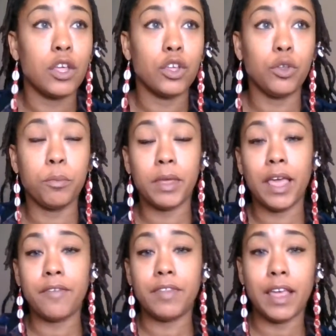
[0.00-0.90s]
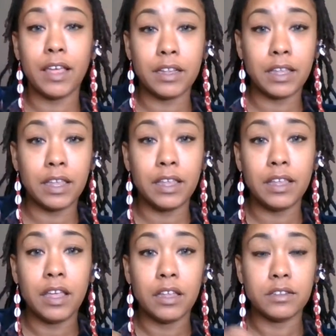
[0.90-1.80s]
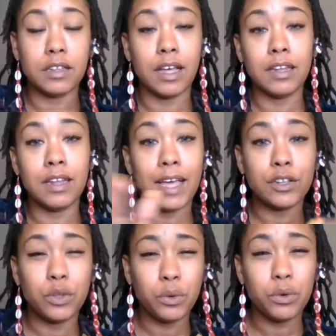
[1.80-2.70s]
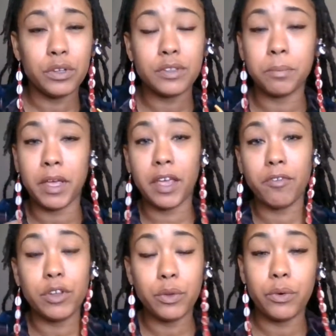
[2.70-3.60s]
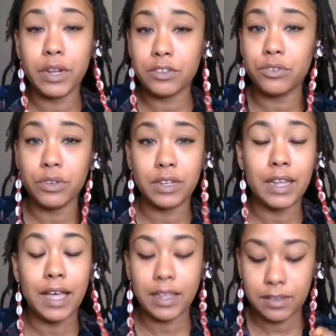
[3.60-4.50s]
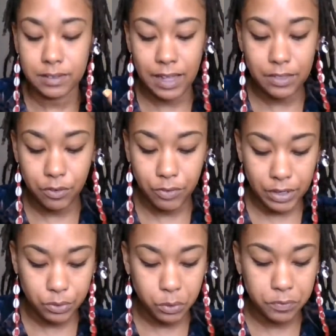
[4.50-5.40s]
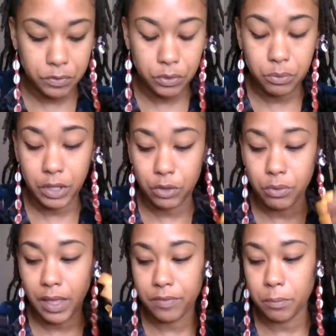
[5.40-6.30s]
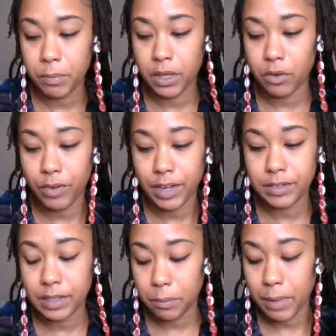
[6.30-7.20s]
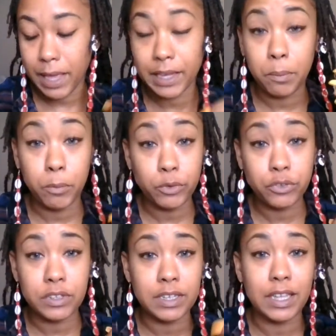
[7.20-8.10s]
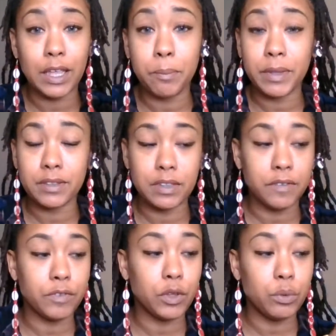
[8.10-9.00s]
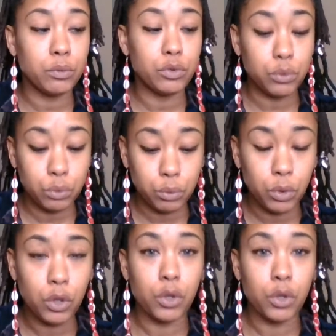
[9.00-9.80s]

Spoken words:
you may have that key to unlock doors, but every door that you unlock is not the right door for you, and you have to be in the right state of mind emotionally and mentally for you to